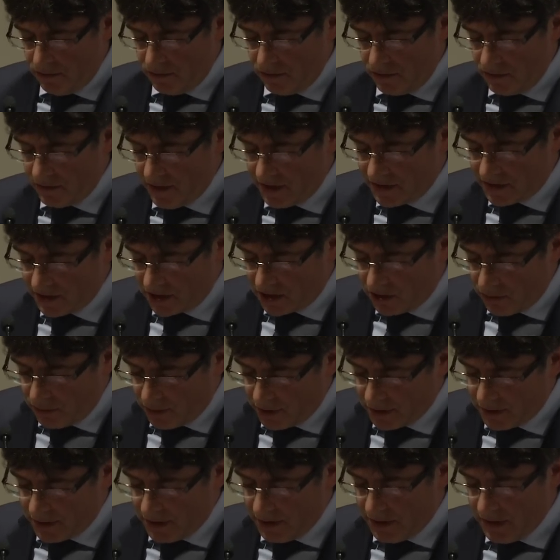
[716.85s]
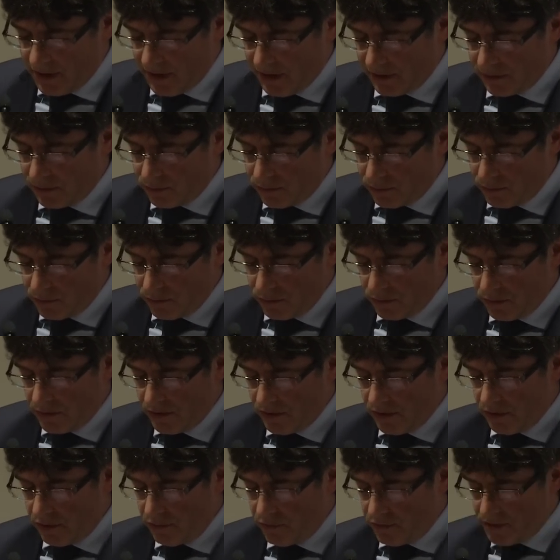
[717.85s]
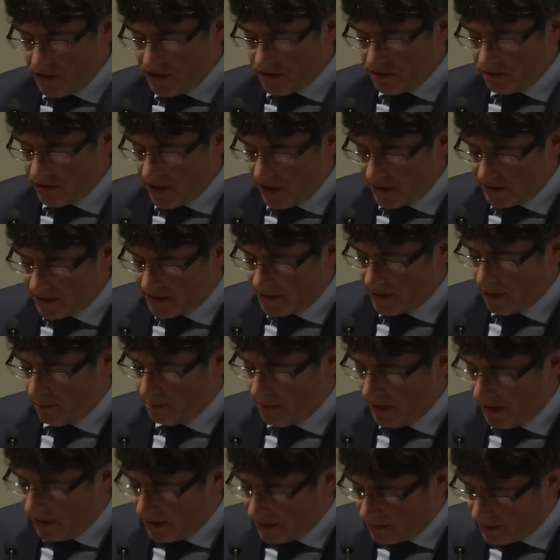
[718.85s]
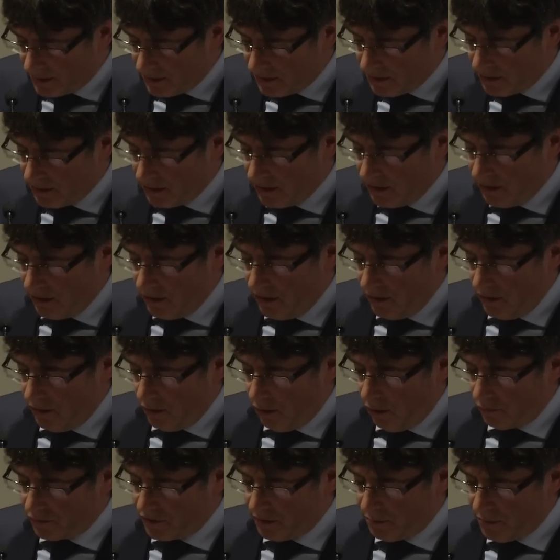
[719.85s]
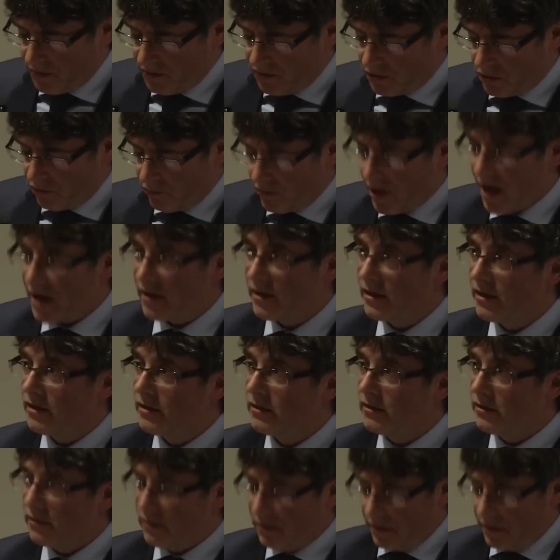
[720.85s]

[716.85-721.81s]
to their security and to the regional stability of the Mediterranean.